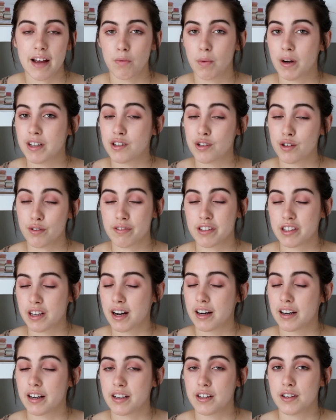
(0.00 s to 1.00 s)
once you've
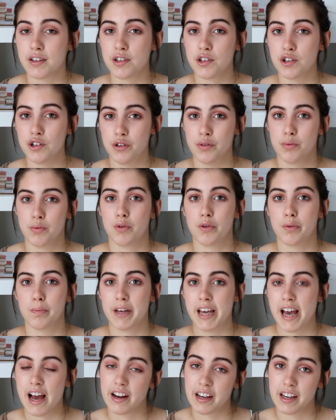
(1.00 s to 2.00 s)
started, you will
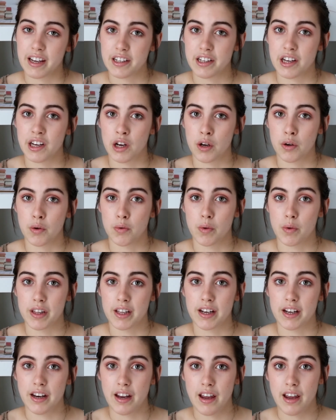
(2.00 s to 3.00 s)
be able to continue with
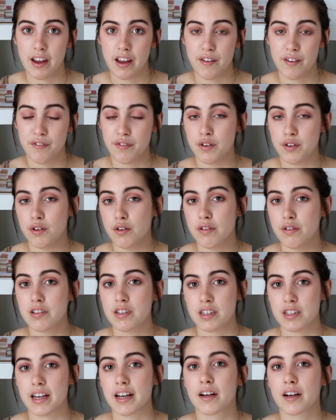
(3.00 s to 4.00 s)
it if you
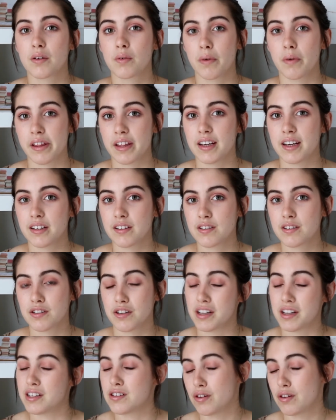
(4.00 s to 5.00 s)
stick with it.
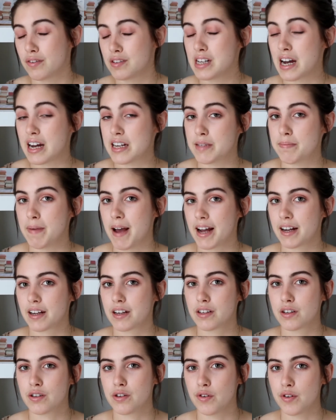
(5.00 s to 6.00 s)
So that sort of ties
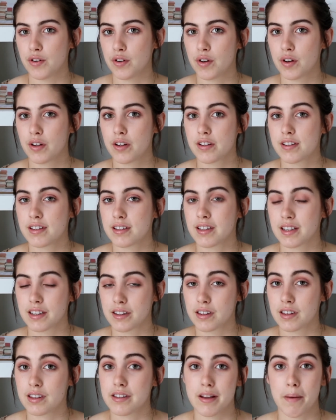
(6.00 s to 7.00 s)
back to
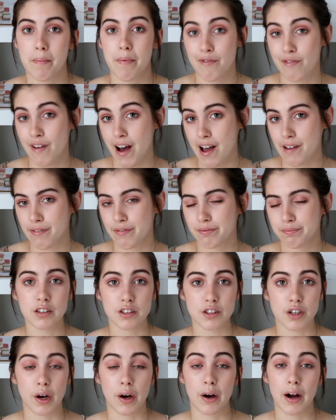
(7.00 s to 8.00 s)
number 5.
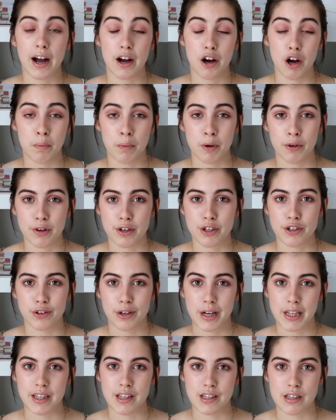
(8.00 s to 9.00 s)
So I hope you
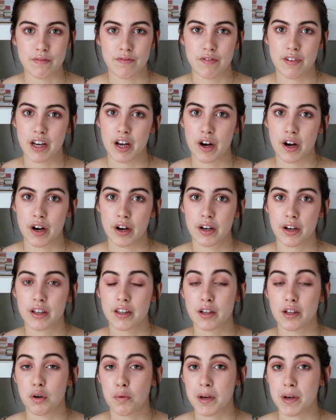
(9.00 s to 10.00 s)
enjoyed this video.
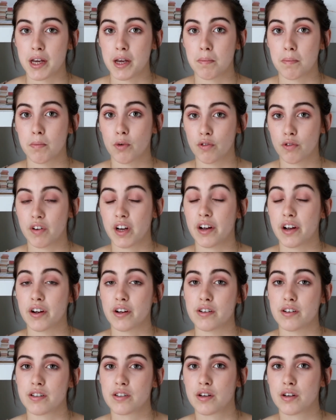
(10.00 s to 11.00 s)
There'll be more
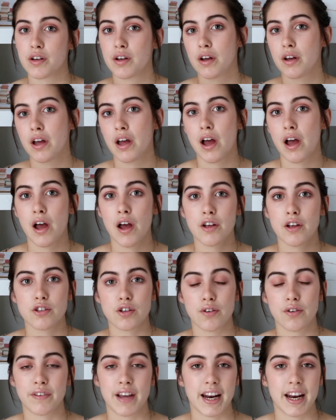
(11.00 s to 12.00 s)
videos
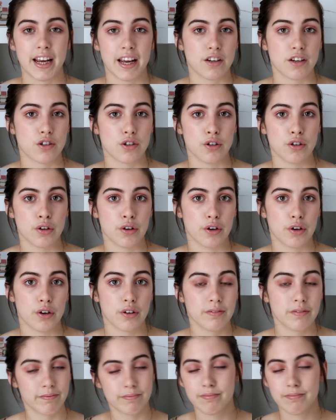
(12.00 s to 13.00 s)
sort of getting
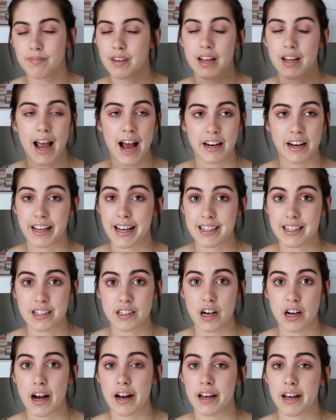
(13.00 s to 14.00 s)
into how to get
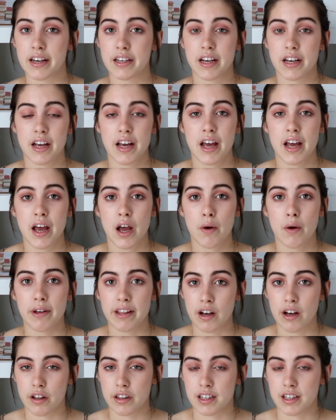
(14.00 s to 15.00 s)
started
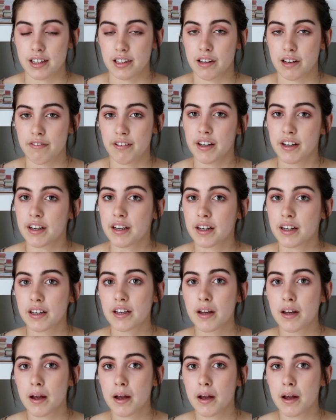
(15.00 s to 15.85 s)
with healthy living